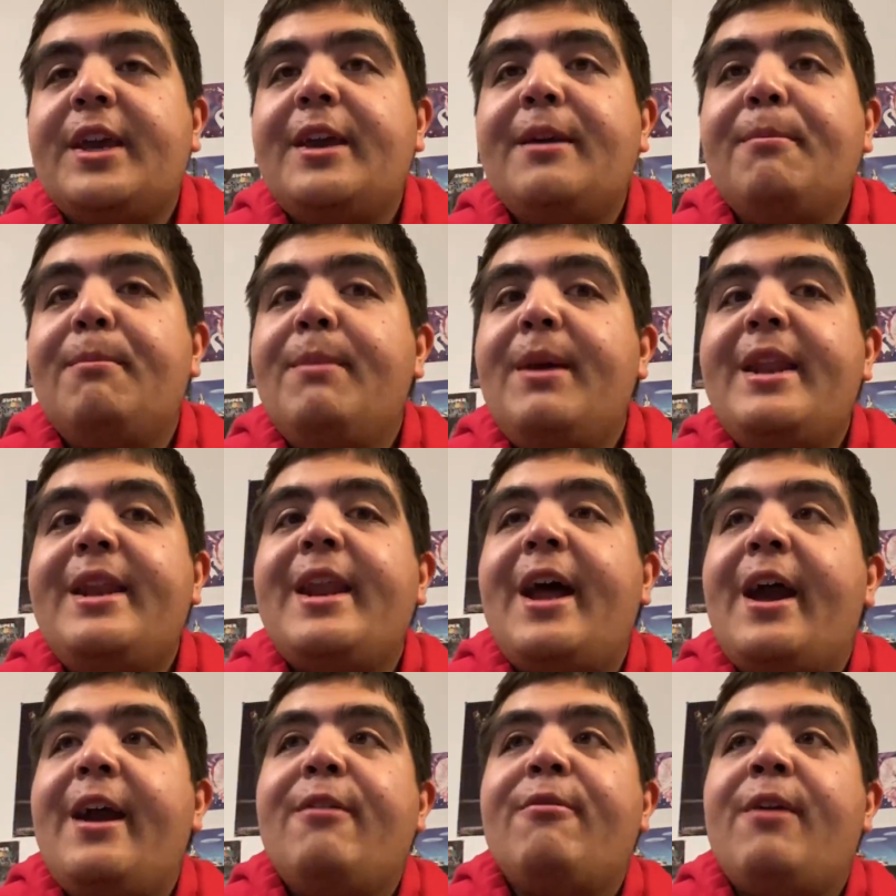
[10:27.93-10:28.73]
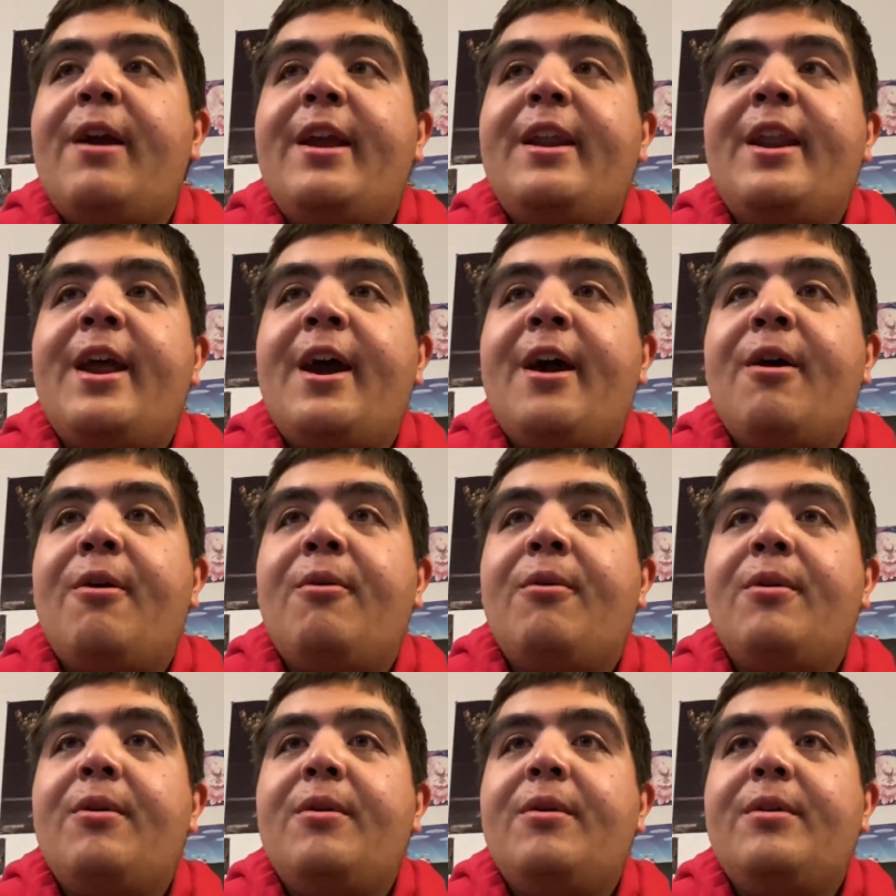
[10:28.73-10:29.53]
midnight right
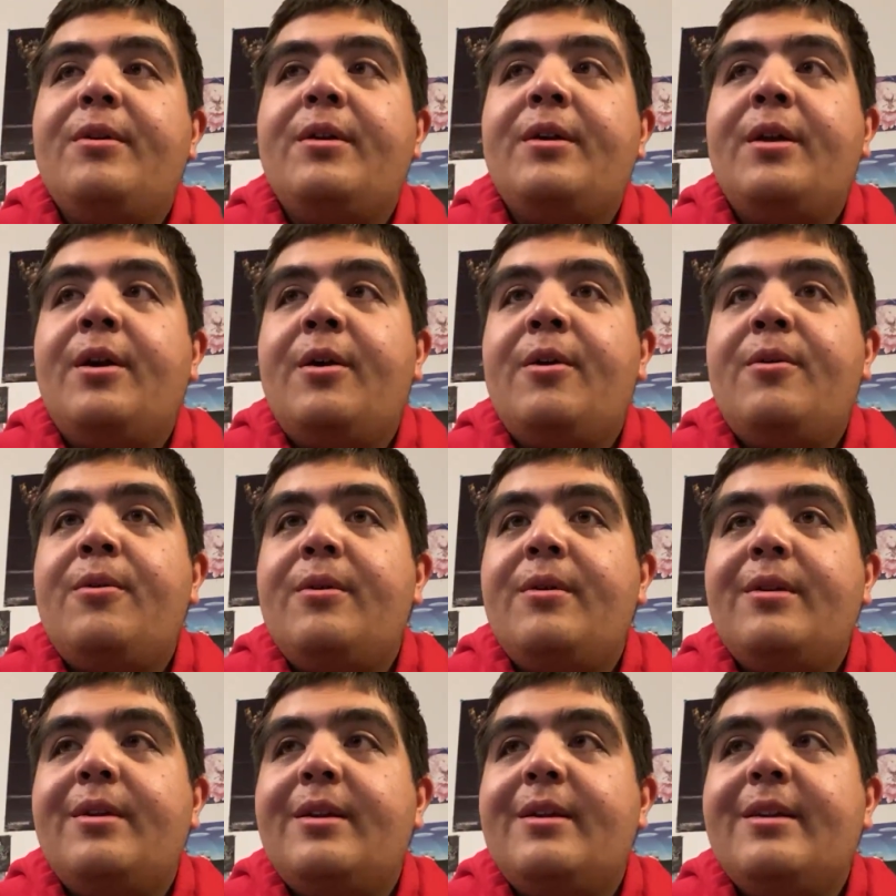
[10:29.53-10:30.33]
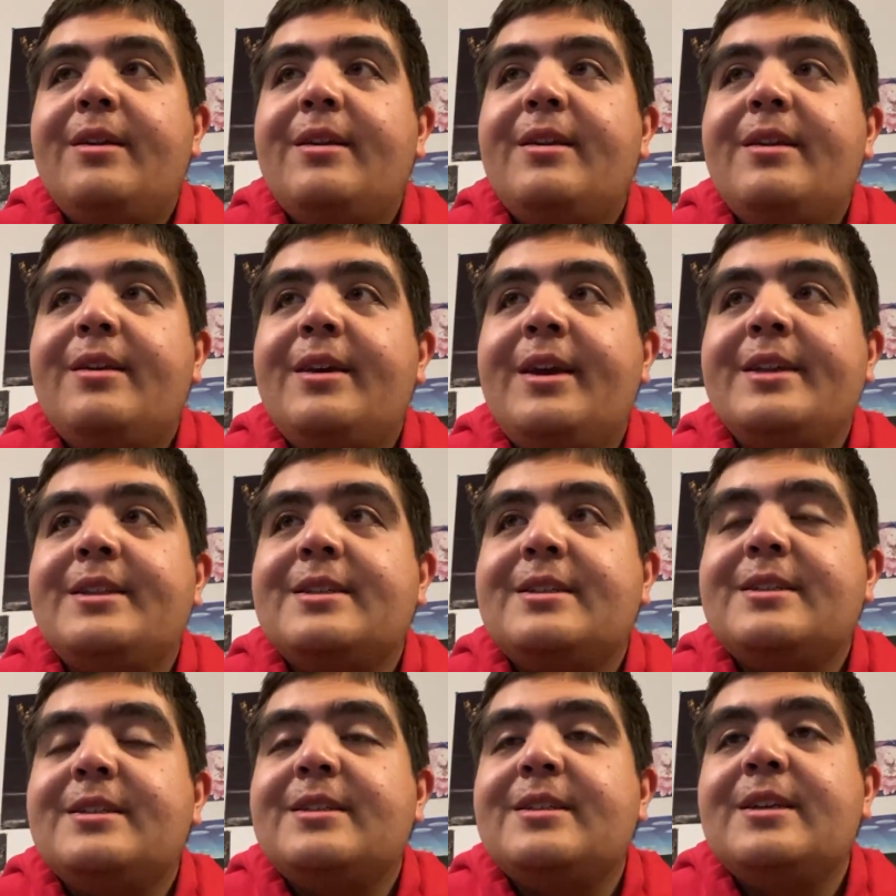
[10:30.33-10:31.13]
now, you know?
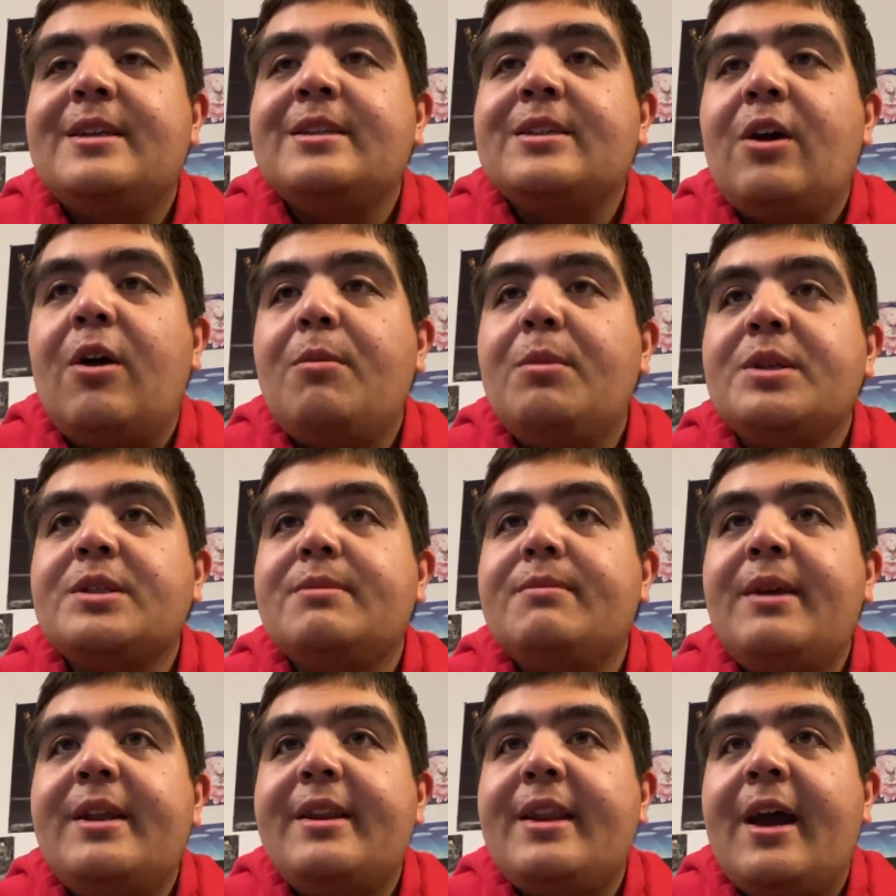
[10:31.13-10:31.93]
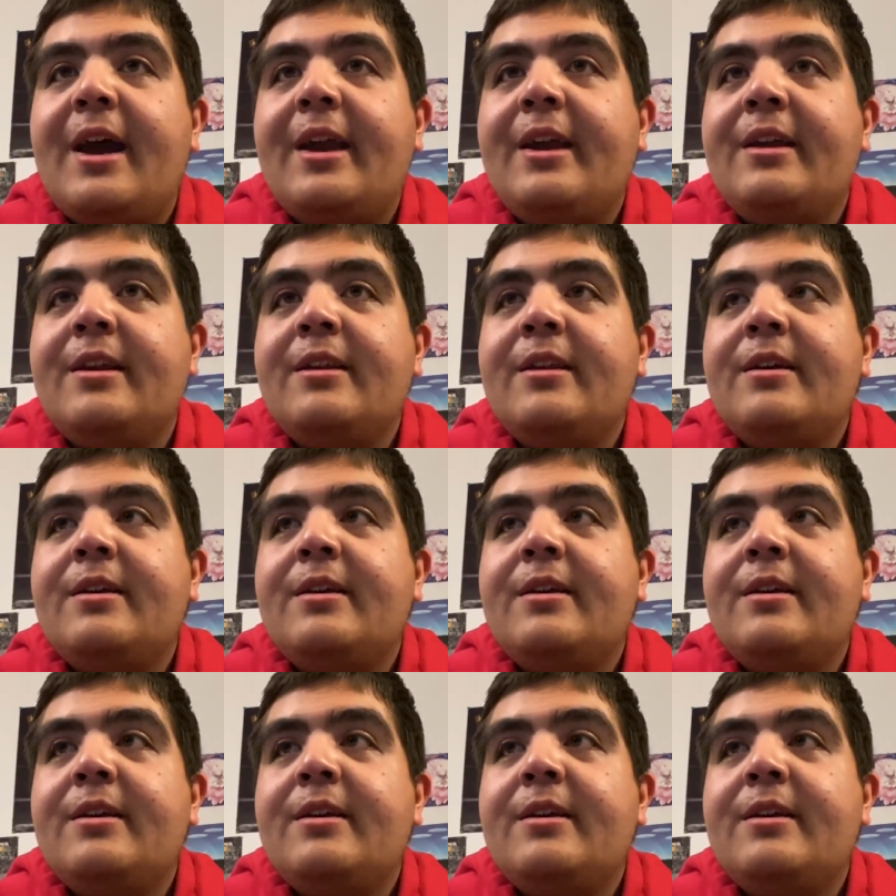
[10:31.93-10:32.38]
It's almost midnight